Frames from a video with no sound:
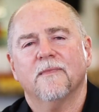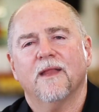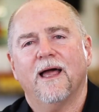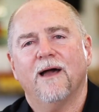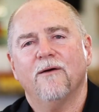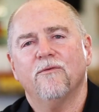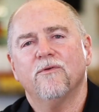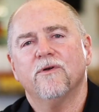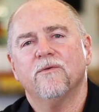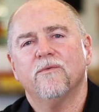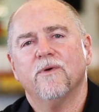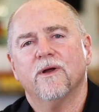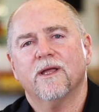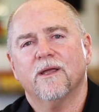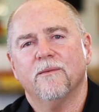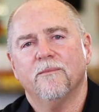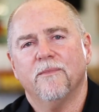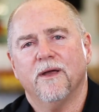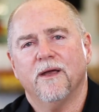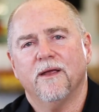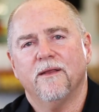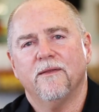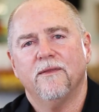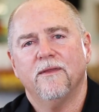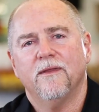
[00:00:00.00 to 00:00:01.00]
I would
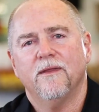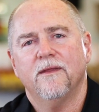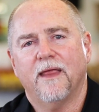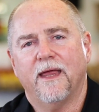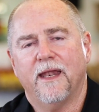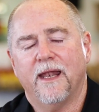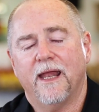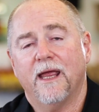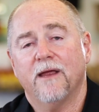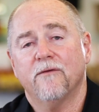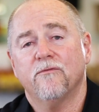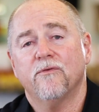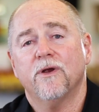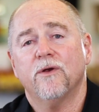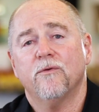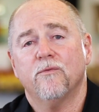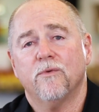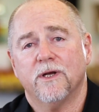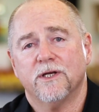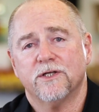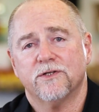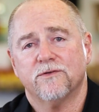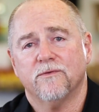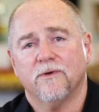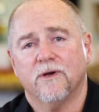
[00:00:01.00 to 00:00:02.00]
recommend that every
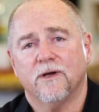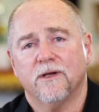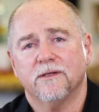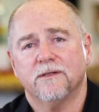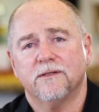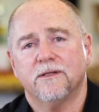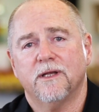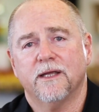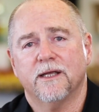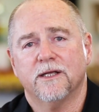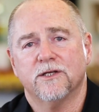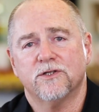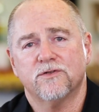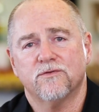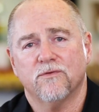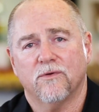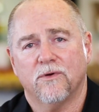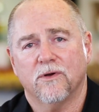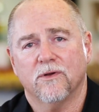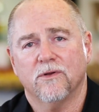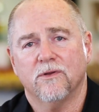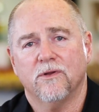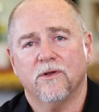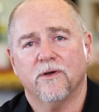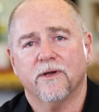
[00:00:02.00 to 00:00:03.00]
restaurant take a
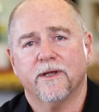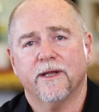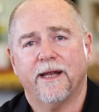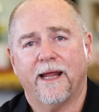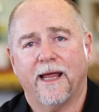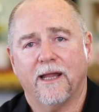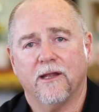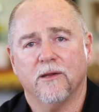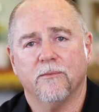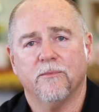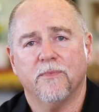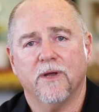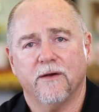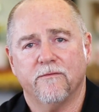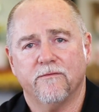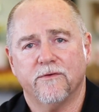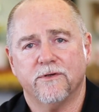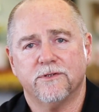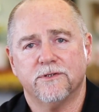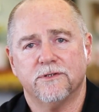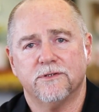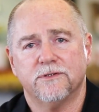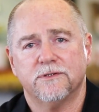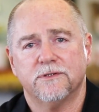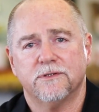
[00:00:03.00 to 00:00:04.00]
strong look at Allen
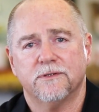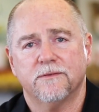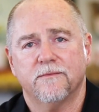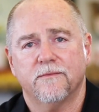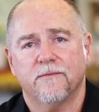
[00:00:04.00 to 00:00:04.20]
Beverages.